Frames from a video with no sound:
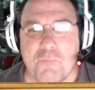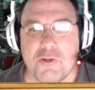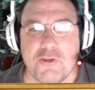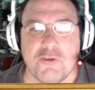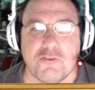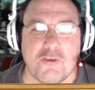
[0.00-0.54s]

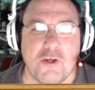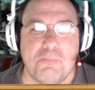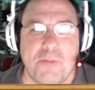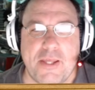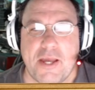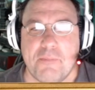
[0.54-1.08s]
but you
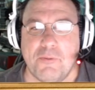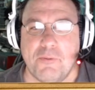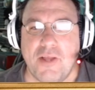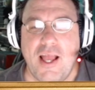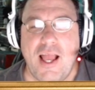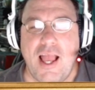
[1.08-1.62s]
should be able,
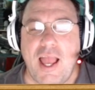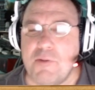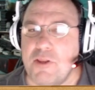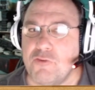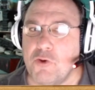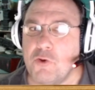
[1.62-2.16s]
I mean,
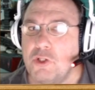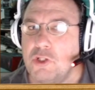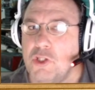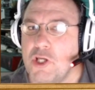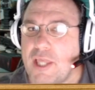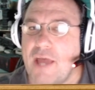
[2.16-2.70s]
if you were to
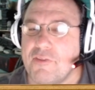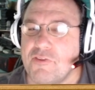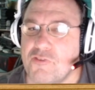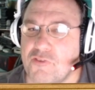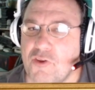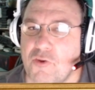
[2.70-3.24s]
look at the
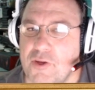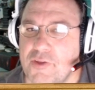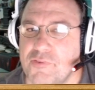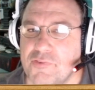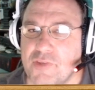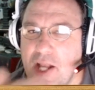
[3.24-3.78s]

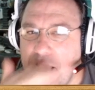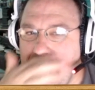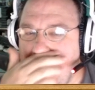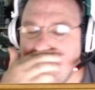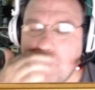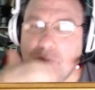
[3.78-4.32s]
series, and I
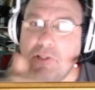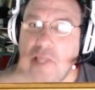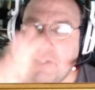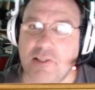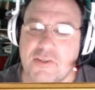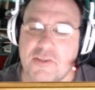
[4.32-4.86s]
have a
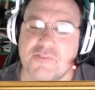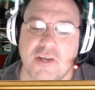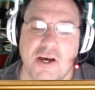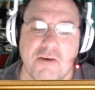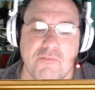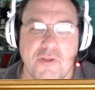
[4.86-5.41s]
playlist
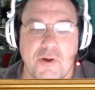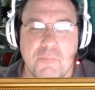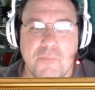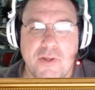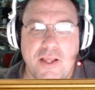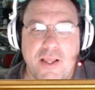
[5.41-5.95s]
of them,
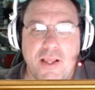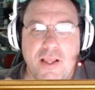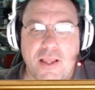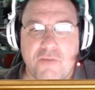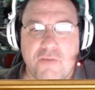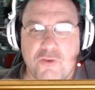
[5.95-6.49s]

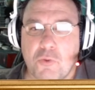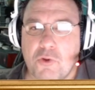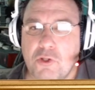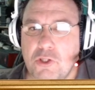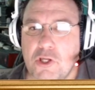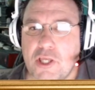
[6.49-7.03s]
if you were
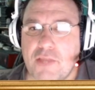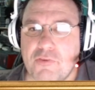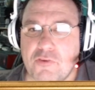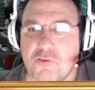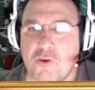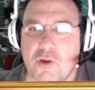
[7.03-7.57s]
to look at the
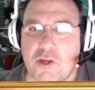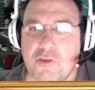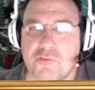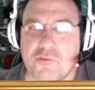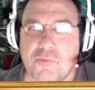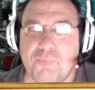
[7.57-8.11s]

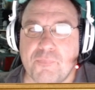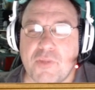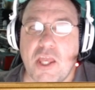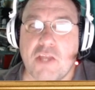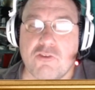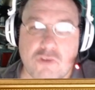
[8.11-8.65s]
series,
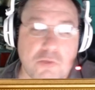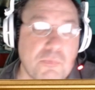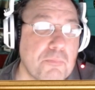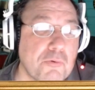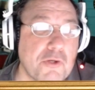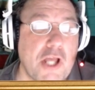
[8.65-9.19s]
it should be
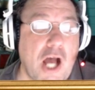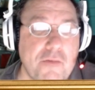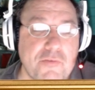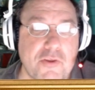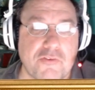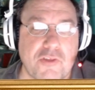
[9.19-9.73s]
pretty
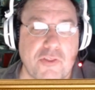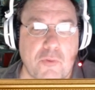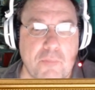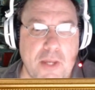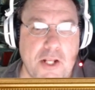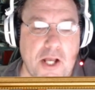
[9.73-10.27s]
obvious that they're
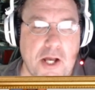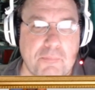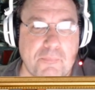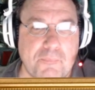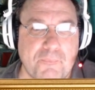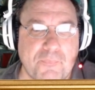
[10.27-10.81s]
made up
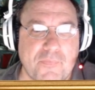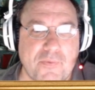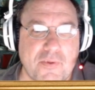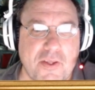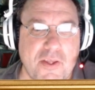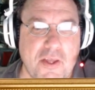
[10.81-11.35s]

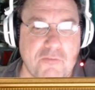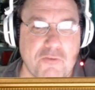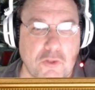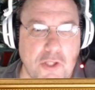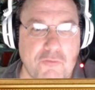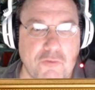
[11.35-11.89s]
if
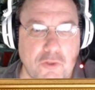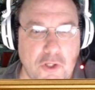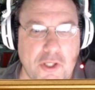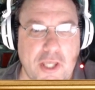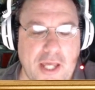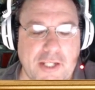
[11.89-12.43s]
you if you
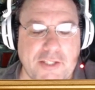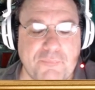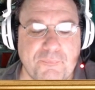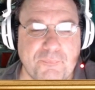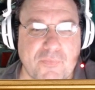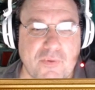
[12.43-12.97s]
look at
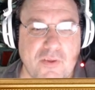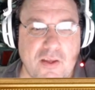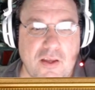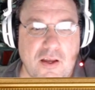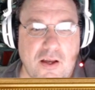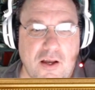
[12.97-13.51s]

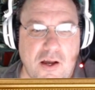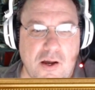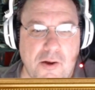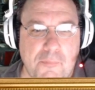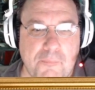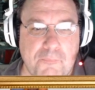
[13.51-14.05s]
it.
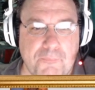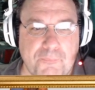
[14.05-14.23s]
Um,